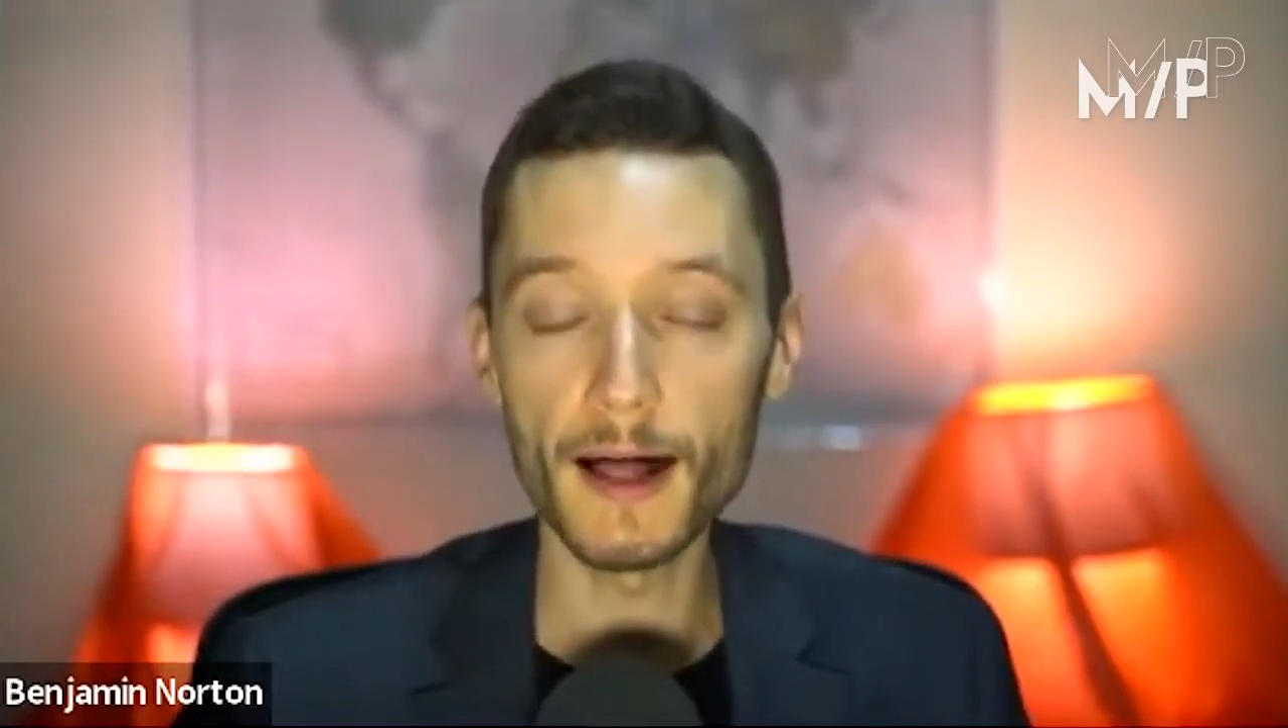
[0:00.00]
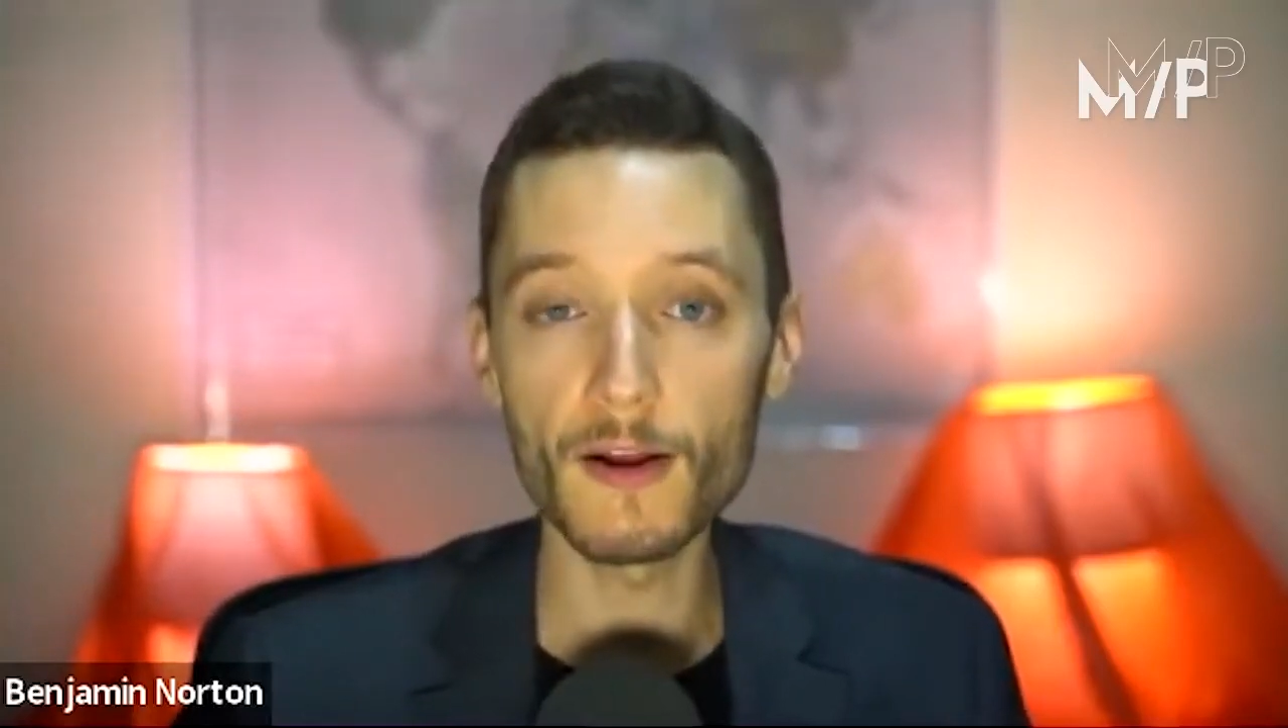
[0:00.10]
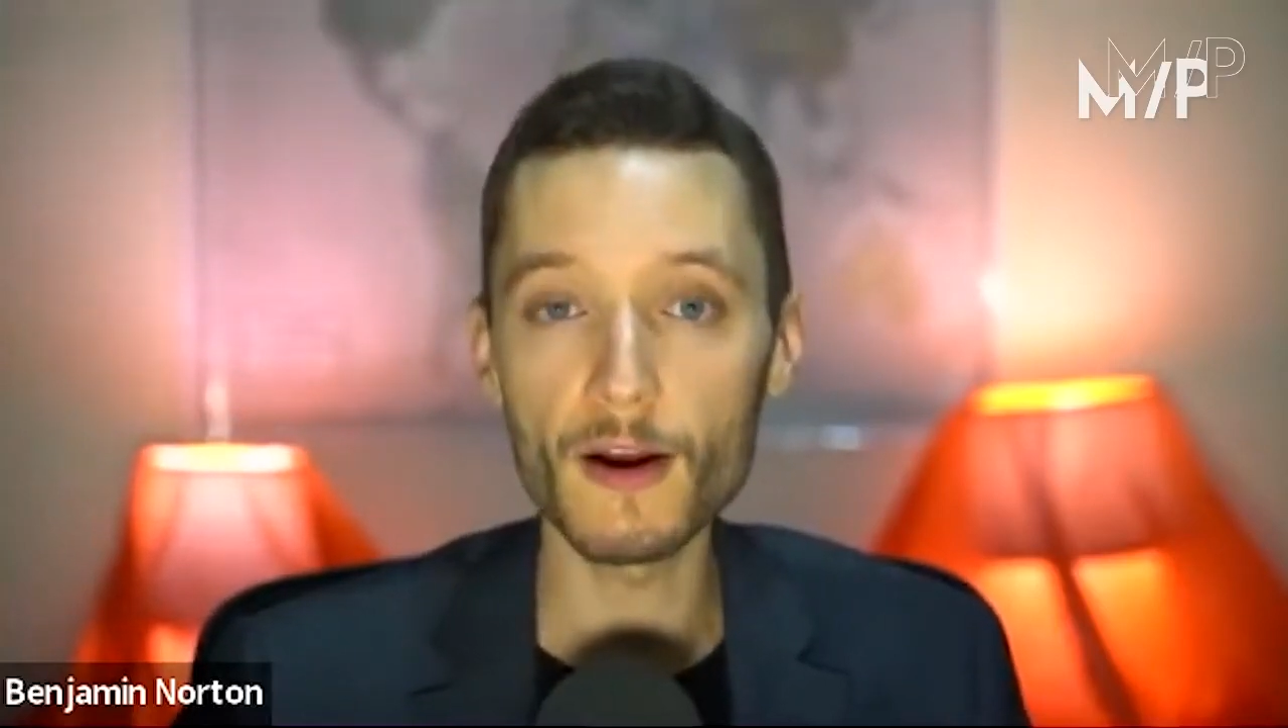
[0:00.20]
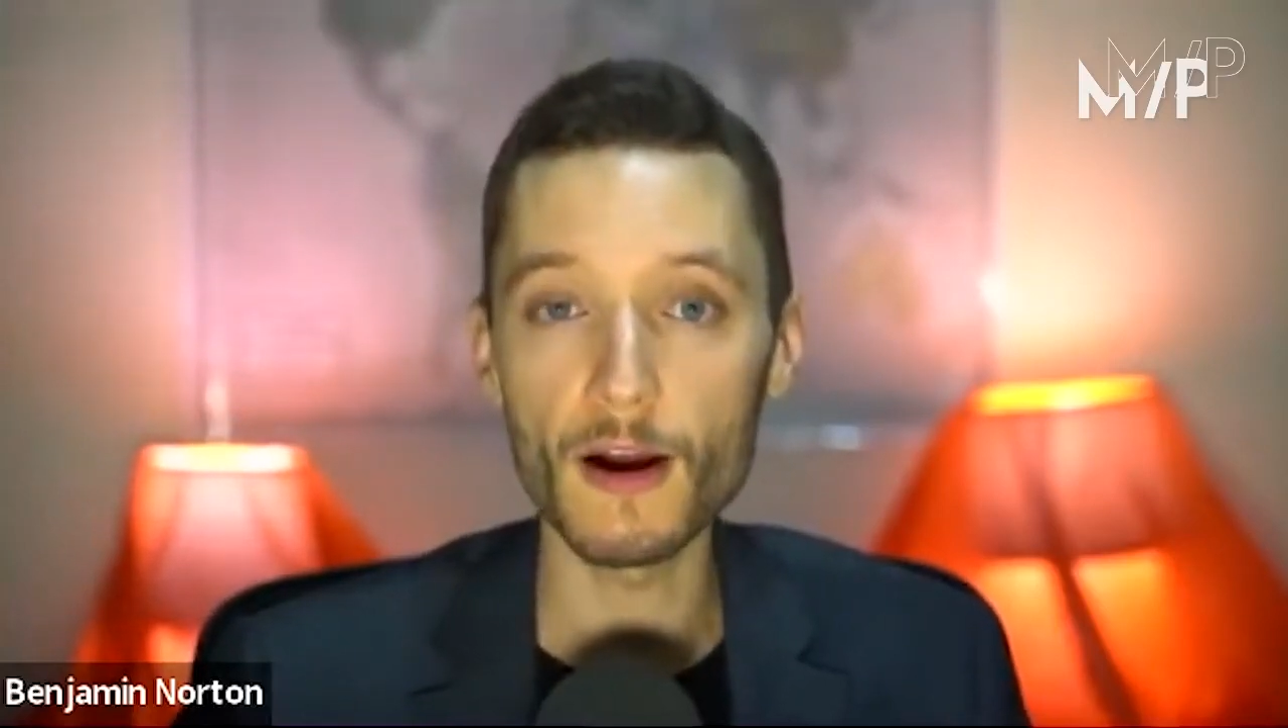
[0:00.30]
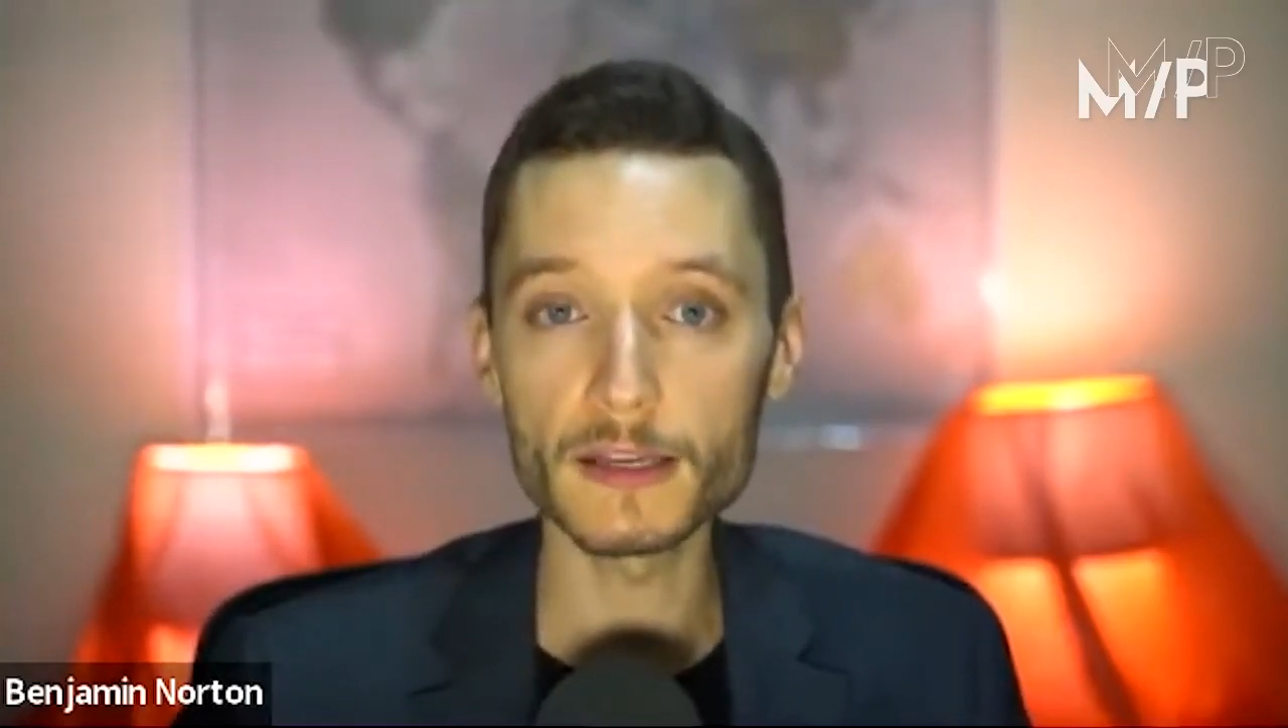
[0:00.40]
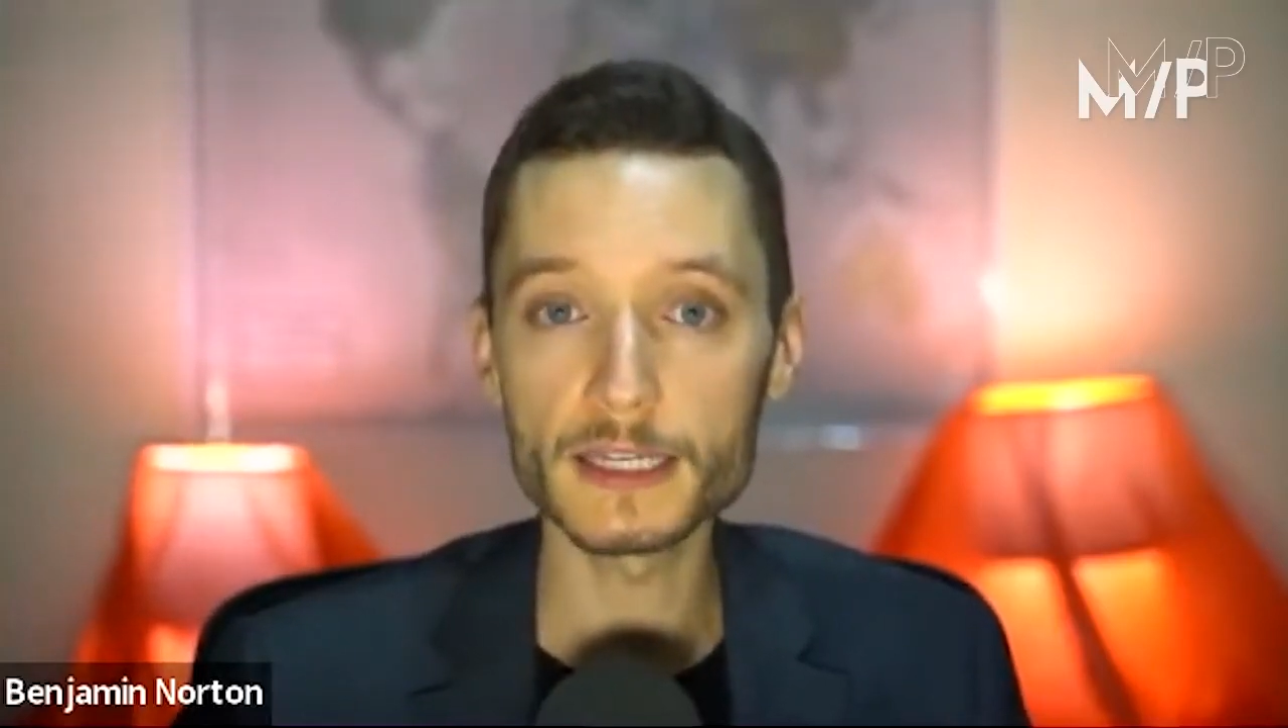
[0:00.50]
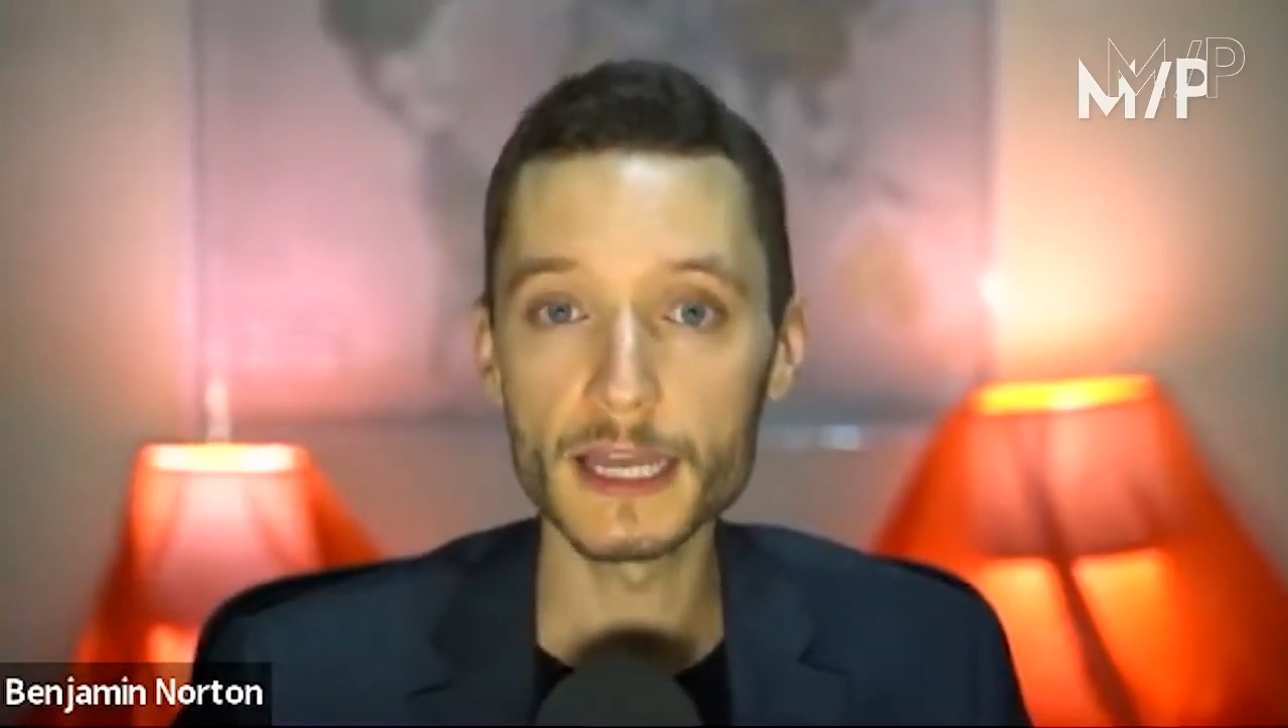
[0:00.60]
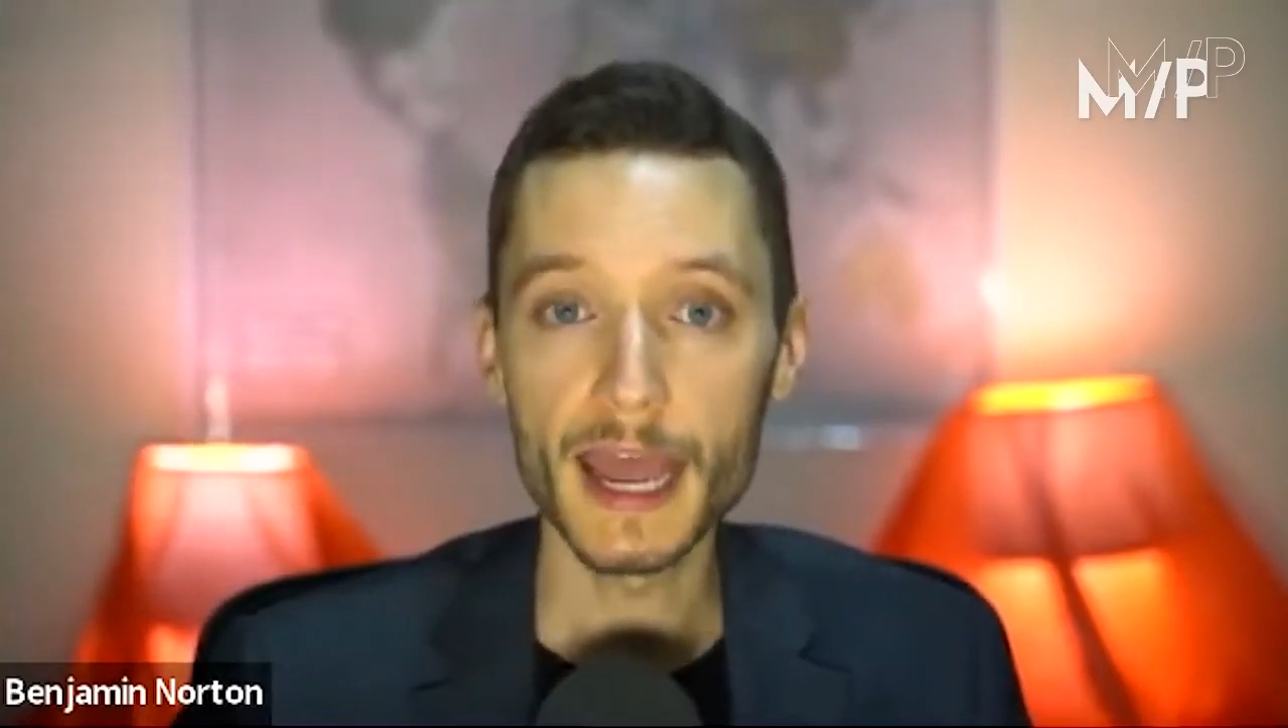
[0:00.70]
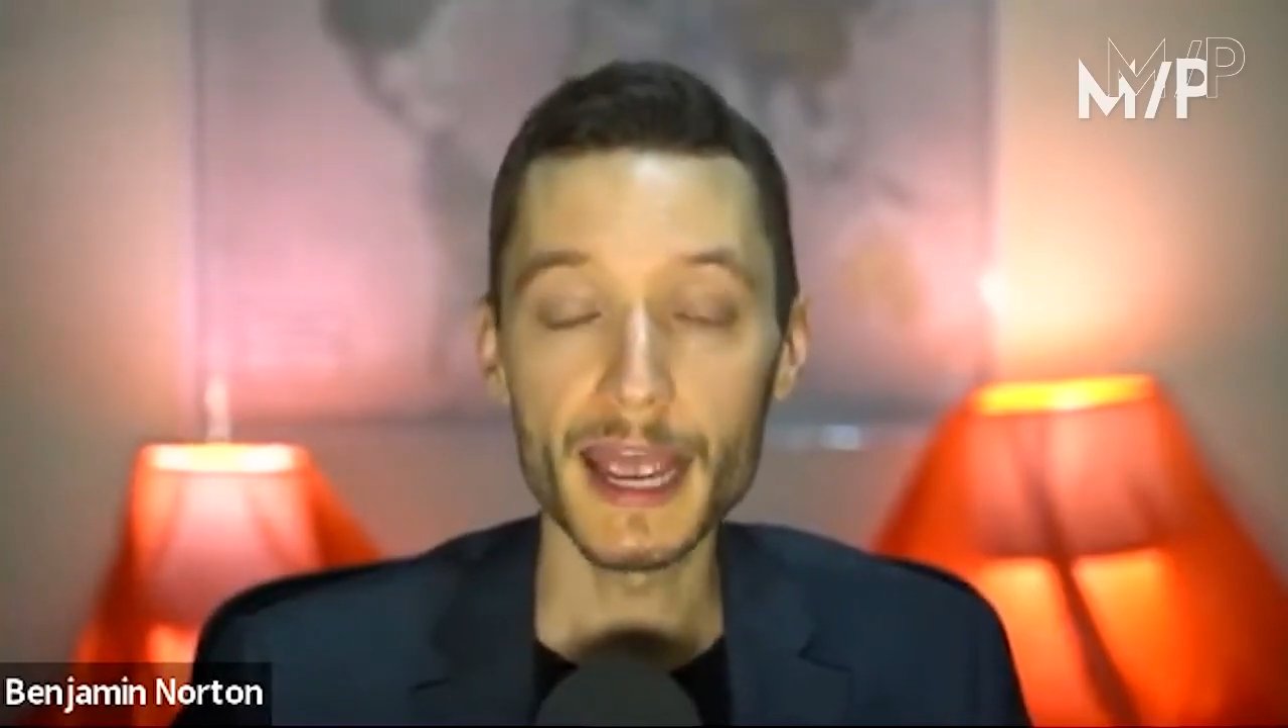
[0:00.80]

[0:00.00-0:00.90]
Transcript: oligarchs